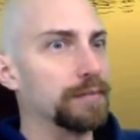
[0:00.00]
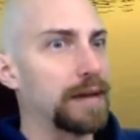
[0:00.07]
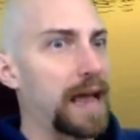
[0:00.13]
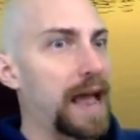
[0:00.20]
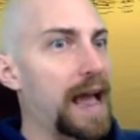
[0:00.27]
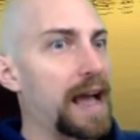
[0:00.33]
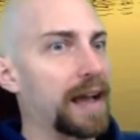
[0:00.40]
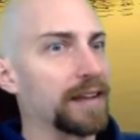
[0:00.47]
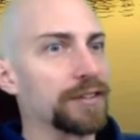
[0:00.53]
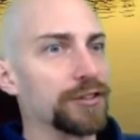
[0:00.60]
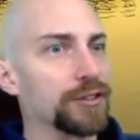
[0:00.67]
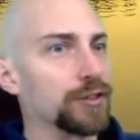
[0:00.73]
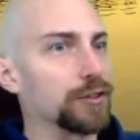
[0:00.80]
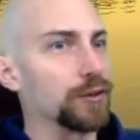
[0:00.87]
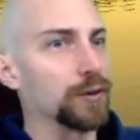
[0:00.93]
hack
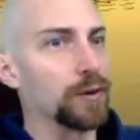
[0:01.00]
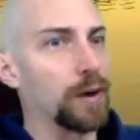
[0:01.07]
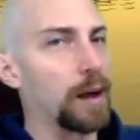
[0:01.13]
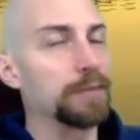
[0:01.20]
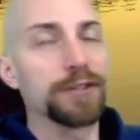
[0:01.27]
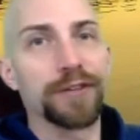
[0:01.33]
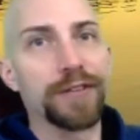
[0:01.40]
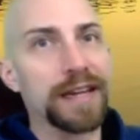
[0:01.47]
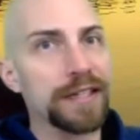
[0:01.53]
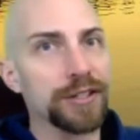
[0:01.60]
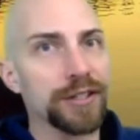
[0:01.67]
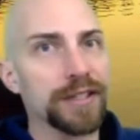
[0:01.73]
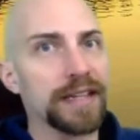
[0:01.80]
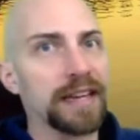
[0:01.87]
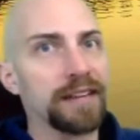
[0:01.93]
just through
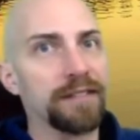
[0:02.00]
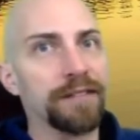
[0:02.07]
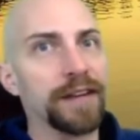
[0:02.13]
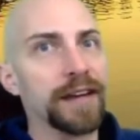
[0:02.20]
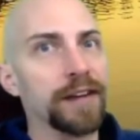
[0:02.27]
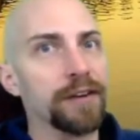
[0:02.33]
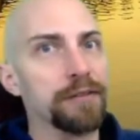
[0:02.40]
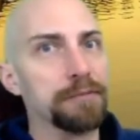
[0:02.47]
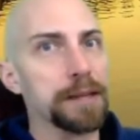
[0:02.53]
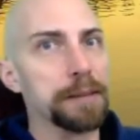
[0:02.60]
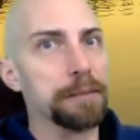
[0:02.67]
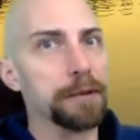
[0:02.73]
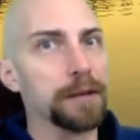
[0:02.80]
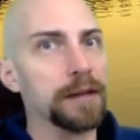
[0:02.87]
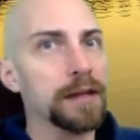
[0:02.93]
observation, taking video of
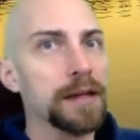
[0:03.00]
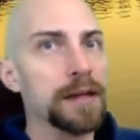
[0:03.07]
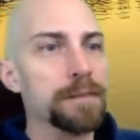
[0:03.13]
people.